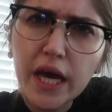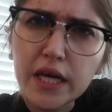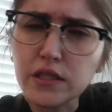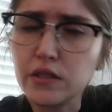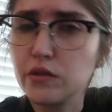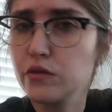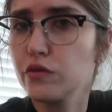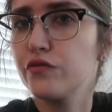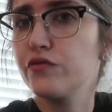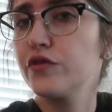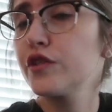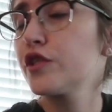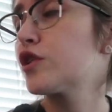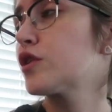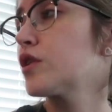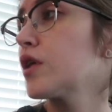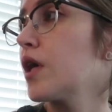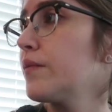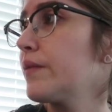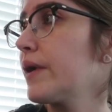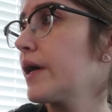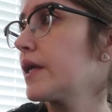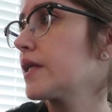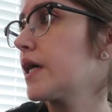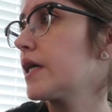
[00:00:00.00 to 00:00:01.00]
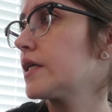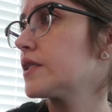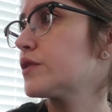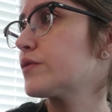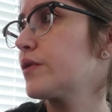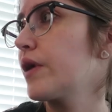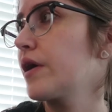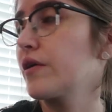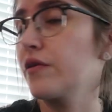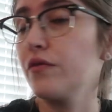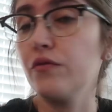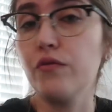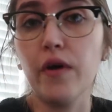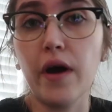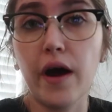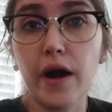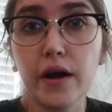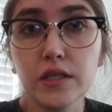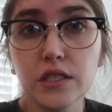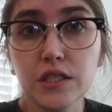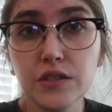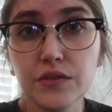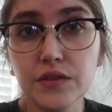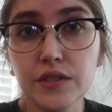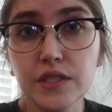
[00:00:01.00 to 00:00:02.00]
Okay, so officially on my last round of
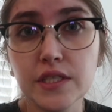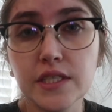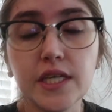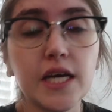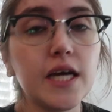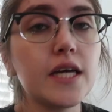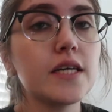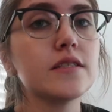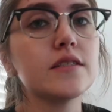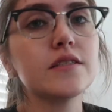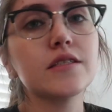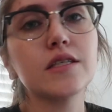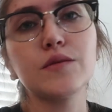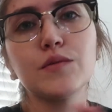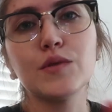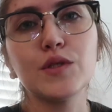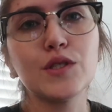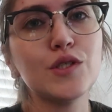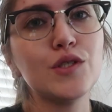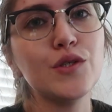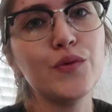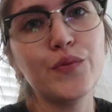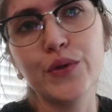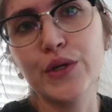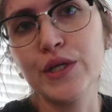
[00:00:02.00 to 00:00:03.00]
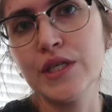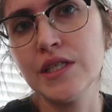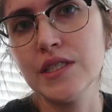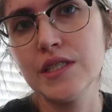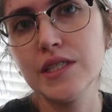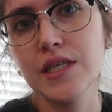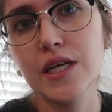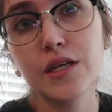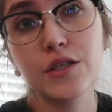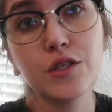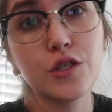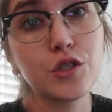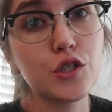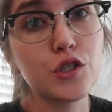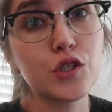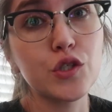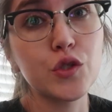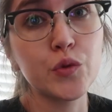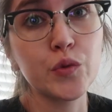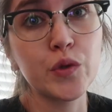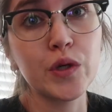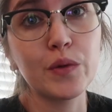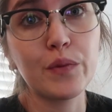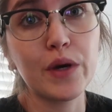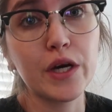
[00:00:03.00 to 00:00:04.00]
wax for the day, it's gonna be super easy. It's
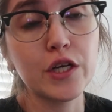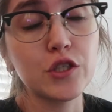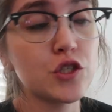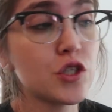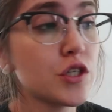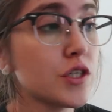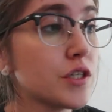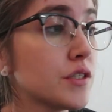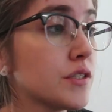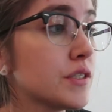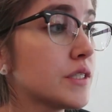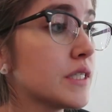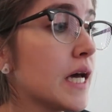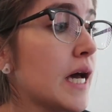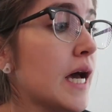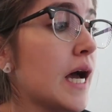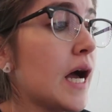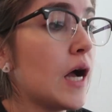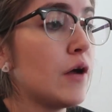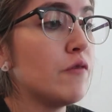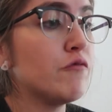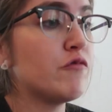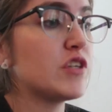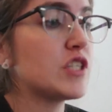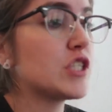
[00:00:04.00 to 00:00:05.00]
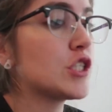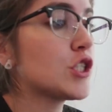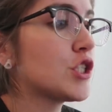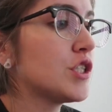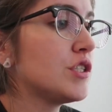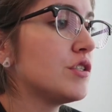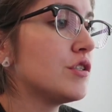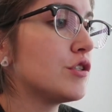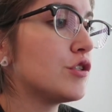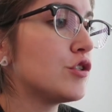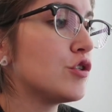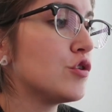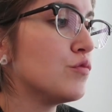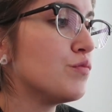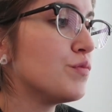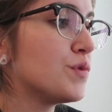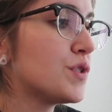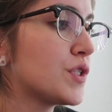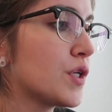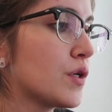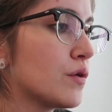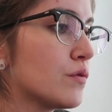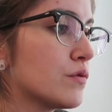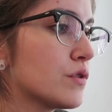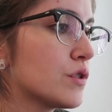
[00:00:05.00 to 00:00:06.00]
just three pictures. I'm finishing the
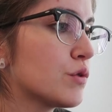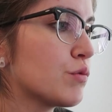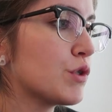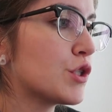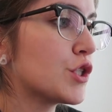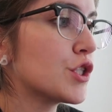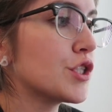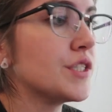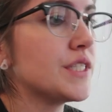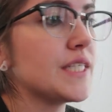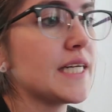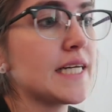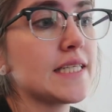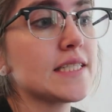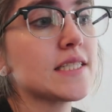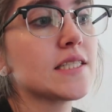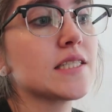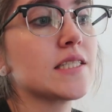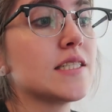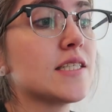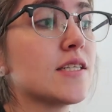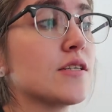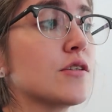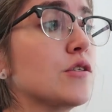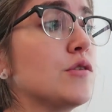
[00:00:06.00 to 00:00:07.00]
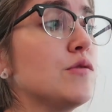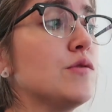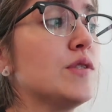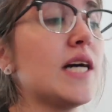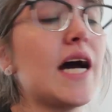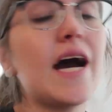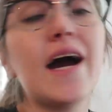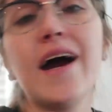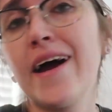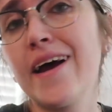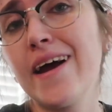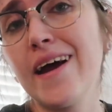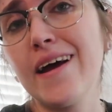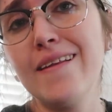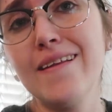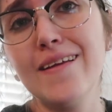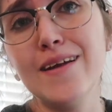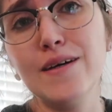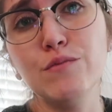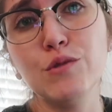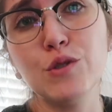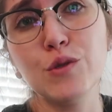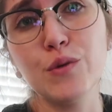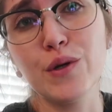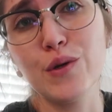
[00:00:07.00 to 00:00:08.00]
tombstones, which are Dance Until You Die, and
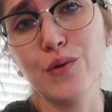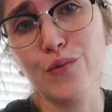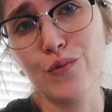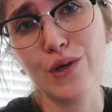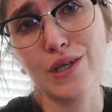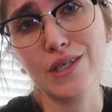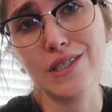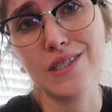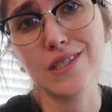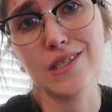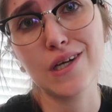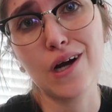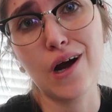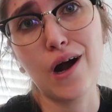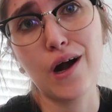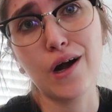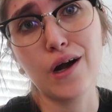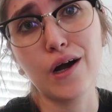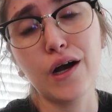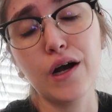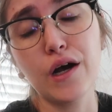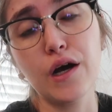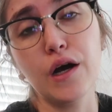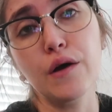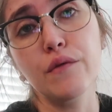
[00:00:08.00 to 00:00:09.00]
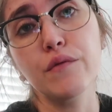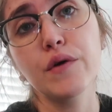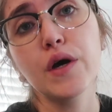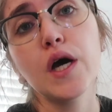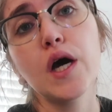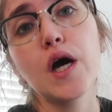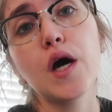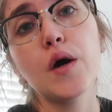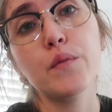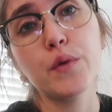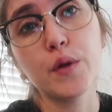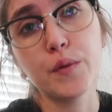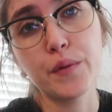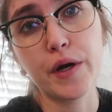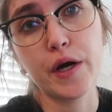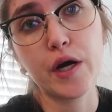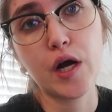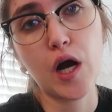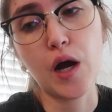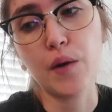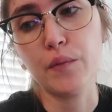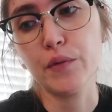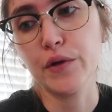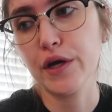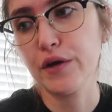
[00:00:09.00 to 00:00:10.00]
then I'm doing a restock of Blueberry
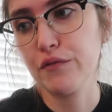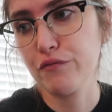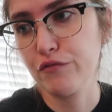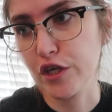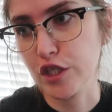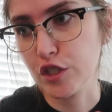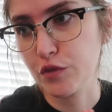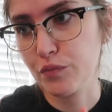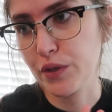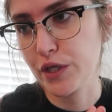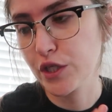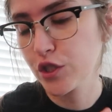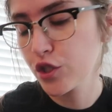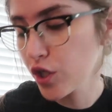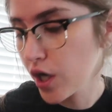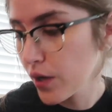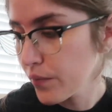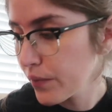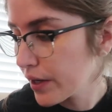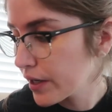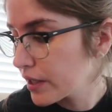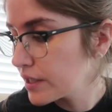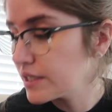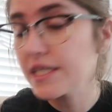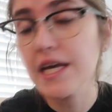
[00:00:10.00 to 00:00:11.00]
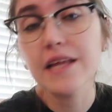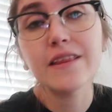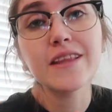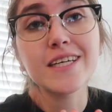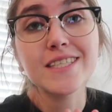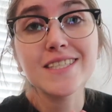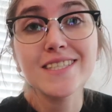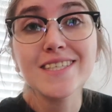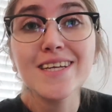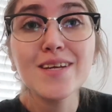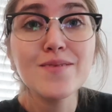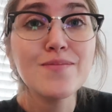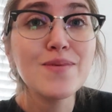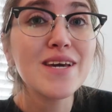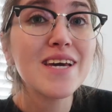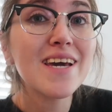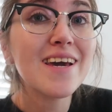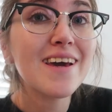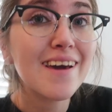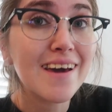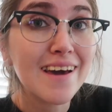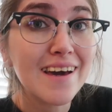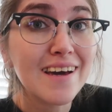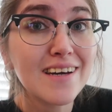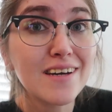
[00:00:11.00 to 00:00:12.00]
Cobbler and Fresh Picked Strawberries, and that's gonna
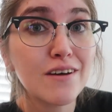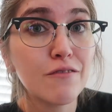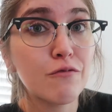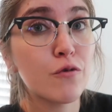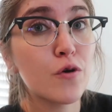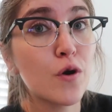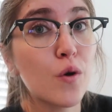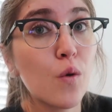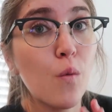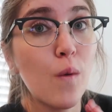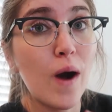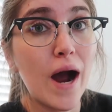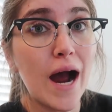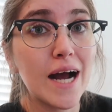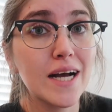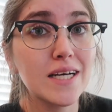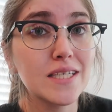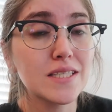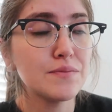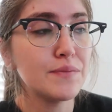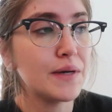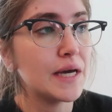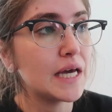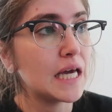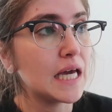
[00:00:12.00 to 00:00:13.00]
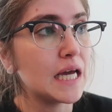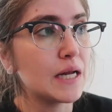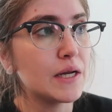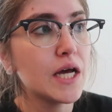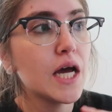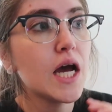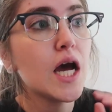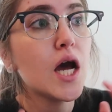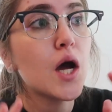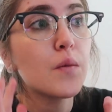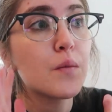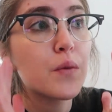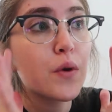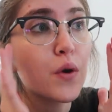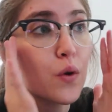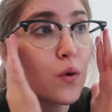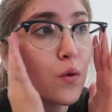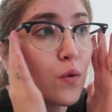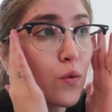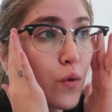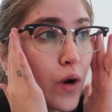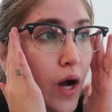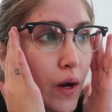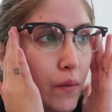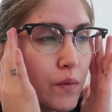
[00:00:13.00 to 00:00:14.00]
be it for wax making,
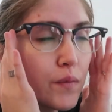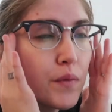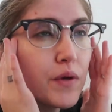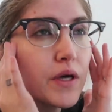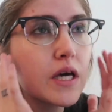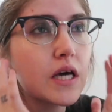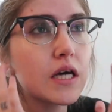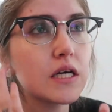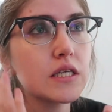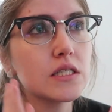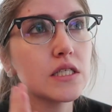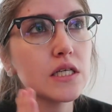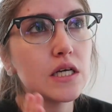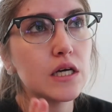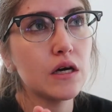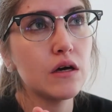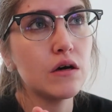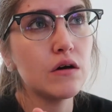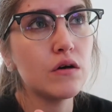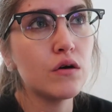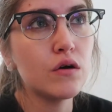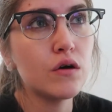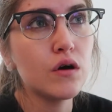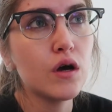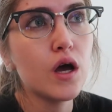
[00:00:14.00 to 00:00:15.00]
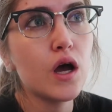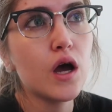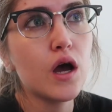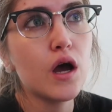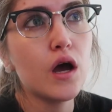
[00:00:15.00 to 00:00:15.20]
probably until